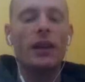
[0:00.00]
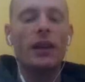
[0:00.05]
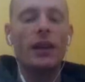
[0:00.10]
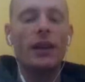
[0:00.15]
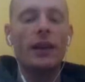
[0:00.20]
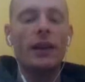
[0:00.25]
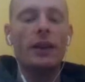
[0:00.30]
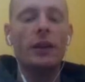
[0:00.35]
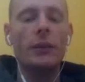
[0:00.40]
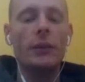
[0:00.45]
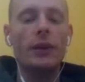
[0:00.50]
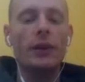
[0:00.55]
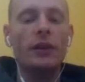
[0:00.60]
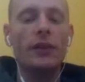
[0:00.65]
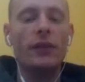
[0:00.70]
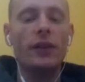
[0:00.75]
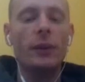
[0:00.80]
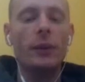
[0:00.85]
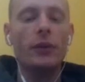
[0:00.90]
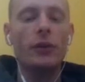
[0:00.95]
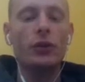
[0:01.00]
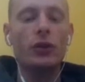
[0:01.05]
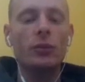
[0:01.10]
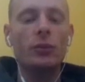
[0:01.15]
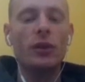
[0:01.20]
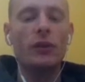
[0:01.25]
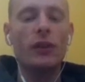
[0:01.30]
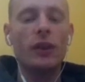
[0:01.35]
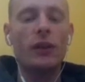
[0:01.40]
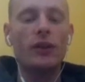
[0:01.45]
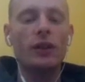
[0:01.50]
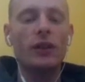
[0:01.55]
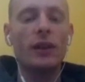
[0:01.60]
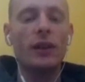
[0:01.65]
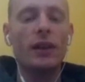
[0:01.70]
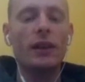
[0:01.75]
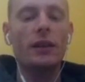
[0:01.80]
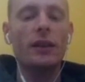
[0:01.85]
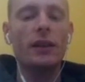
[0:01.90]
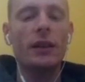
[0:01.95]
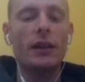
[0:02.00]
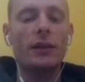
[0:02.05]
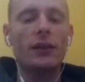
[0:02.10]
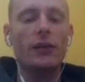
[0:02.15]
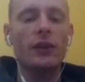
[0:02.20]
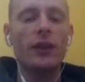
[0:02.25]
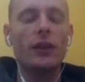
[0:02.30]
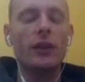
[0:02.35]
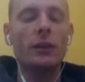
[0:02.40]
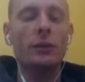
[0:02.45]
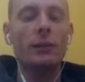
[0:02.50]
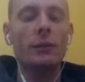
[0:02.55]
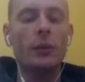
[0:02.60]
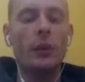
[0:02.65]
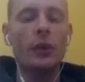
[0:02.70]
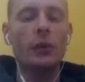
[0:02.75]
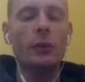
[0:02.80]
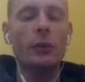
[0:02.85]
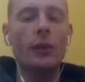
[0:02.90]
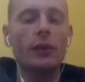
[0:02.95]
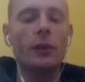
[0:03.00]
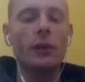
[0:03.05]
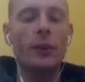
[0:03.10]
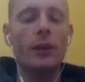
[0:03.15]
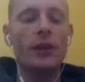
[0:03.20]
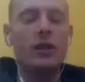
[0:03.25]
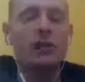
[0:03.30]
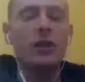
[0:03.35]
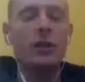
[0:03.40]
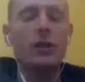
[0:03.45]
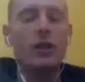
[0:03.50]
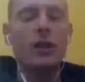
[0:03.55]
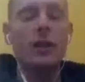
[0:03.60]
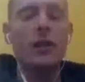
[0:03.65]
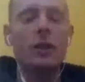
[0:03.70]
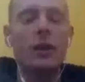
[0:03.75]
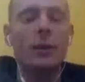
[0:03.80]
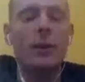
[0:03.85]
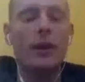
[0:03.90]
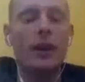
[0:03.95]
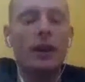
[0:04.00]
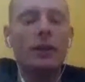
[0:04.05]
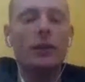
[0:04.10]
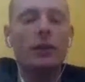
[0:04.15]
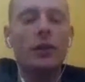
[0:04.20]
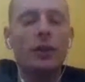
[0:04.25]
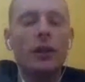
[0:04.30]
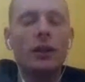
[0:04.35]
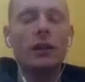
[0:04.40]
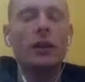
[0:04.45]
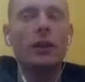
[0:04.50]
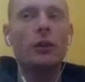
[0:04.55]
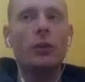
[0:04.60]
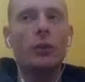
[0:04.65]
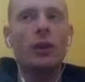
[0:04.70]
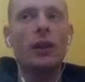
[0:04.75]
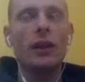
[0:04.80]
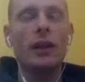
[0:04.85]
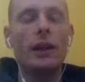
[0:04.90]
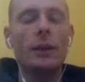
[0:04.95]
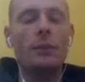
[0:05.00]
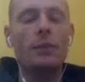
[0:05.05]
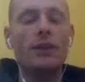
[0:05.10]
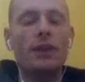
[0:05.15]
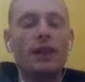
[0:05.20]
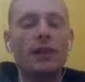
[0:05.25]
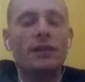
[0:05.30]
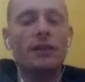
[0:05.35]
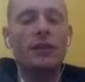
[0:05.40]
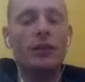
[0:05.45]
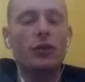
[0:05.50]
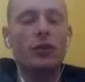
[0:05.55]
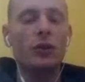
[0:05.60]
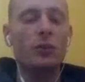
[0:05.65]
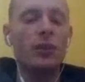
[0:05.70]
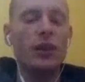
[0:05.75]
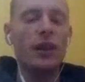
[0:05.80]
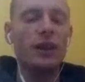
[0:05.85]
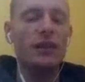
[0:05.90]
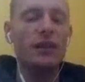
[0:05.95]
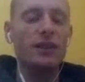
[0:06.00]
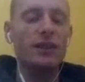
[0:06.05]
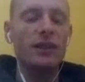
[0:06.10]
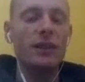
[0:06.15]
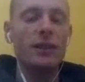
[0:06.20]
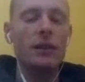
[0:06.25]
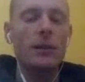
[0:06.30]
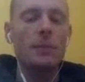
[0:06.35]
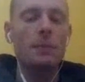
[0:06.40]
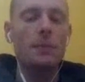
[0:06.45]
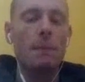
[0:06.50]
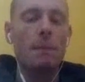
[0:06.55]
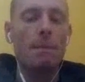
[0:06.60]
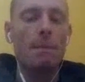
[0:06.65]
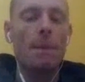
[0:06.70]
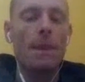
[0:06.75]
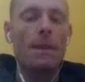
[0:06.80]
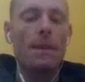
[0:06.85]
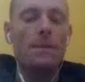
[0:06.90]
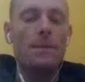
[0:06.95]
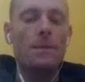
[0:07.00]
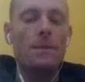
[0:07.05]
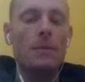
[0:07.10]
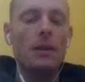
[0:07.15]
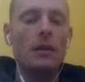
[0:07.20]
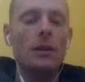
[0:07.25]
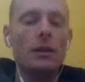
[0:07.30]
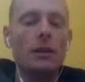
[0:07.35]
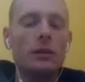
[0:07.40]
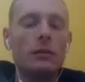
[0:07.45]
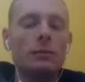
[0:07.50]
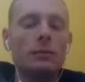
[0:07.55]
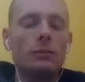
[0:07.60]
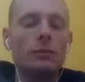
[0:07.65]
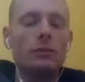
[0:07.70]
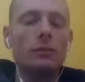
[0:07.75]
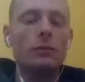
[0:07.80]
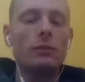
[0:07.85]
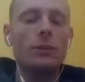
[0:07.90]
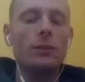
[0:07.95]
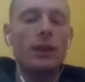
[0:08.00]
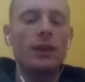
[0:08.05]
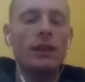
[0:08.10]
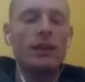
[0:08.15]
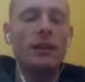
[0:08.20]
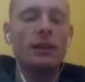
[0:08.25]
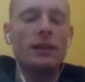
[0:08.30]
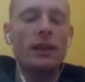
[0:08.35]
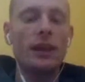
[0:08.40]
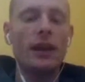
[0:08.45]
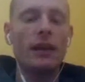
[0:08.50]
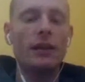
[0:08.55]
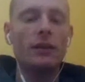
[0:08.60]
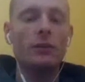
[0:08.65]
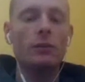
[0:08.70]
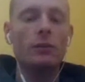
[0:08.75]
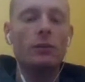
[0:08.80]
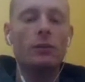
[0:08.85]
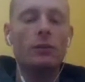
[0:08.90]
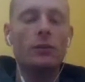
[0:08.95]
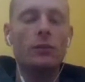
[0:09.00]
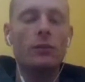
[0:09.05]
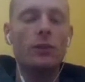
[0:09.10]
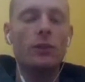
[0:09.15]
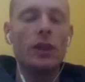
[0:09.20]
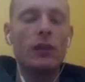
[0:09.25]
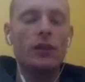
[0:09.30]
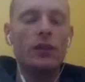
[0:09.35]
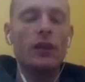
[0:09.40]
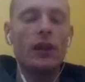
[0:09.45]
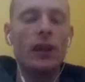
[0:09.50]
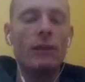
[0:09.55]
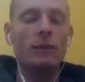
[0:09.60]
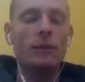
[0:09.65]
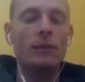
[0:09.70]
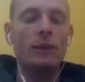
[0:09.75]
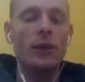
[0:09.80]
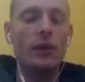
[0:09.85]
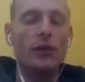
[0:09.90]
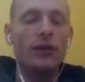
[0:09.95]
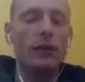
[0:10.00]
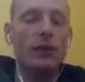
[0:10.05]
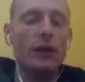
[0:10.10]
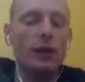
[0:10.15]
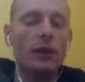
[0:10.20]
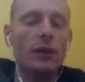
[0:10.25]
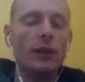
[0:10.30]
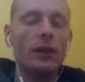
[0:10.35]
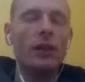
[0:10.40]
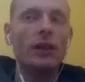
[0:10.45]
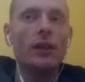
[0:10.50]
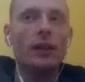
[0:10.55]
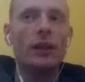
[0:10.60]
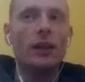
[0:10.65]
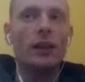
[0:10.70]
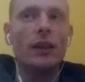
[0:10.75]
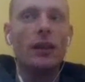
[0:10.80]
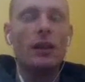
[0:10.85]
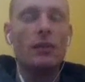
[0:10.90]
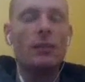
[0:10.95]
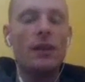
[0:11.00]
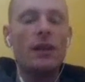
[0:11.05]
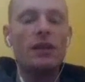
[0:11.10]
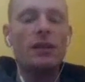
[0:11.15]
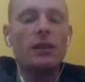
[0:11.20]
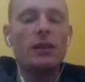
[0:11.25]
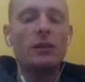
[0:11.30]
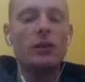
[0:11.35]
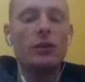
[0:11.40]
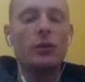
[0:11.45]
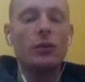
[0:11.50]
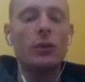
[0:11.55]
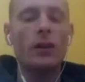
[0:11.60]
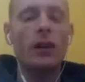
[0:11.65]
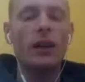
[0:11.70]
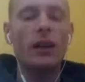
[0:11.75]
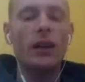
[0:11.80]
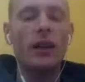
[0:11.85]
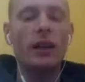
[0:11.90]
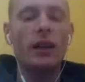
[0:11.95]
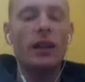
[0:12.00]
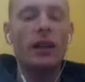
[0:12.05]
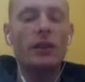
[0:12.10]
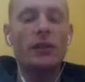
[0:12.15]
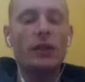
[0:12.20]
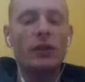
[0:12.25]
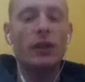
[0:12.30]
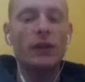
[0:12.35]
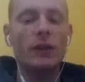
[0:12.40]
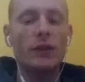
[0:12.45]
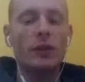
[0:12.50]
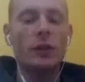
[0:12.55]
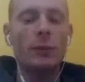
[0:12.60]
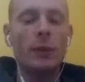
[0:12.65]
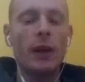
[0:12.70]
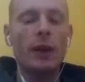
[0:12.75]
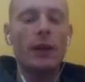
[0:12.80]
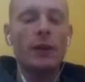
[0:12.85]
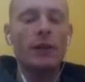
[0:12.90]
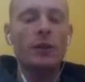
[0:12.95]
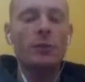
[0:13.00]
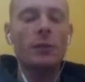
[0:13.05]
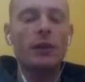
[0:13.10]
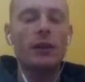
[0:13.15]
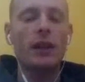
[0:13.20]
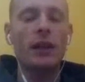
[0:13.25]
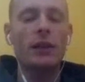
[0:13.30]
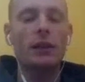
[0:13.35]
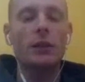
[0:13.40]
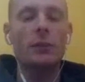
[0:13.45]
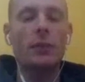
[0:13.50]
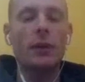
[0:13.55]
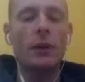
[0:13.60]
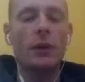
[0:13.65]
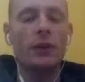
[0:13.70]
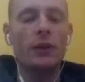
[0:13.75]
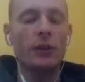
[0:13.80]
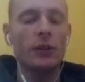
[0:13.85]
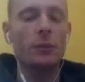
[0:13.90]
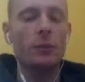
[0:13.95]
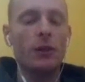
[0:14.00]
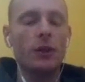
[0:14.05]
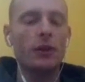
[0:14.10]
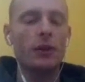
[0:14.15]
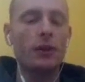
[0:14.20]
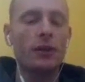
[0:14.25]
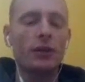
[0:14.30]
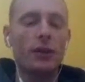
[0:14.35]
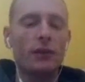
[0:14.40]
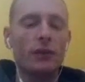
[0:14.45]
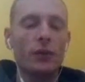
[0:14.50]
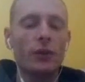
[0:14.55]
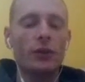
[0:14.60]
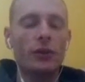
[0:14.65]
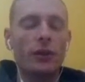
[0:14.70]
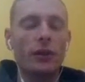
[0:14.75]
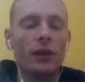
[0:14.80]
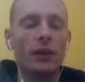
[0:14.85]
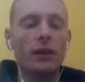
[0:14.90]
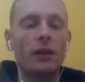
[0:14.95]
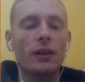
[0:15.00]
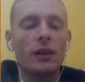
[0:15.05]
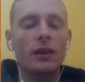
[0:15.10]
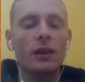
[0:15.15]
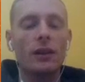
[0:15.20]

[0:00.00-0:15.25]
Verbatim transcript: and we defeat with two Broflowers again, and defeat them both with Luigi. We had the uh, ghoul guy possess the Shroob Rex, um, because that saves time, you don't have to kill it. It means that the ghoul guy gives still gives experience, but not the bonus experience, unfortunately.